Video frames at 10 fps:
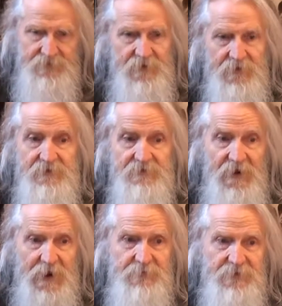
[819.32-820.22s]
there is a
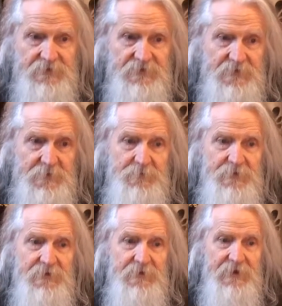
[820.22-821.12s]
typing slip
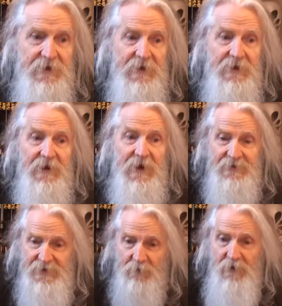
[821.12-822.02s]

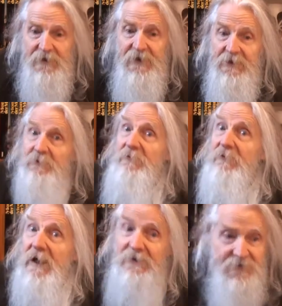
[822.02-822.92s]
and now I can
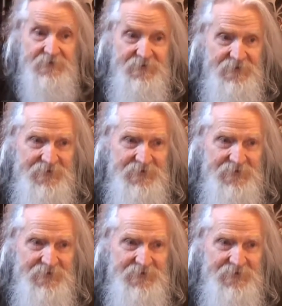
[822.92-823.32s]
correct it.